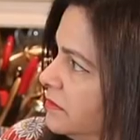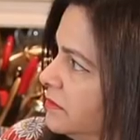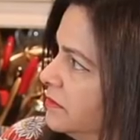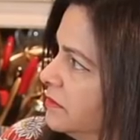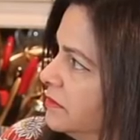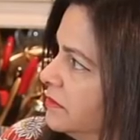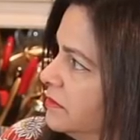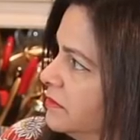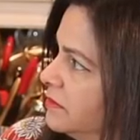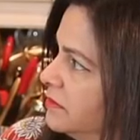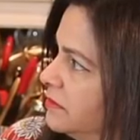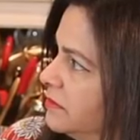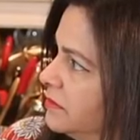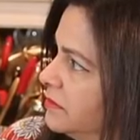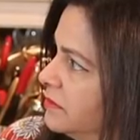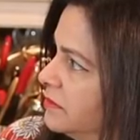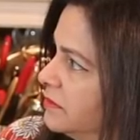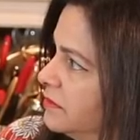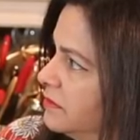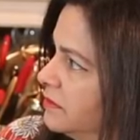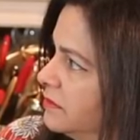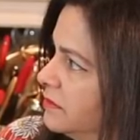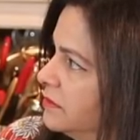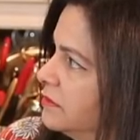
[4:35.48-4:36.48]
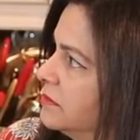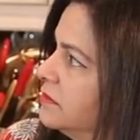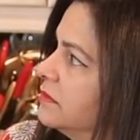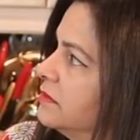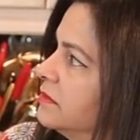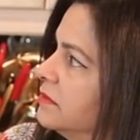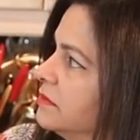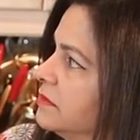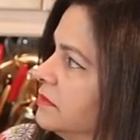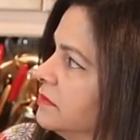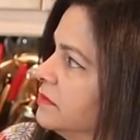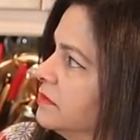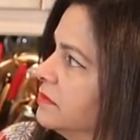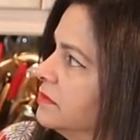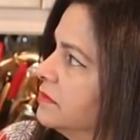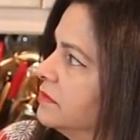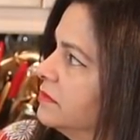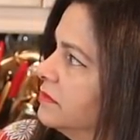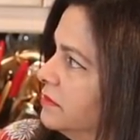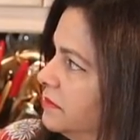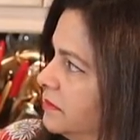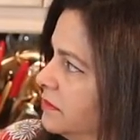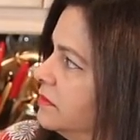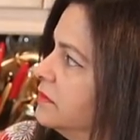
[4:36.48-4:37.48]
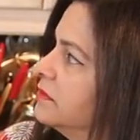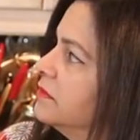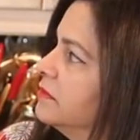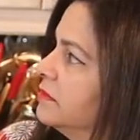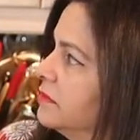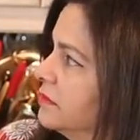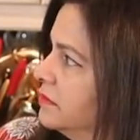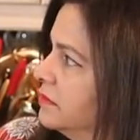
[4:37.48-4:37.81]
(not speaking)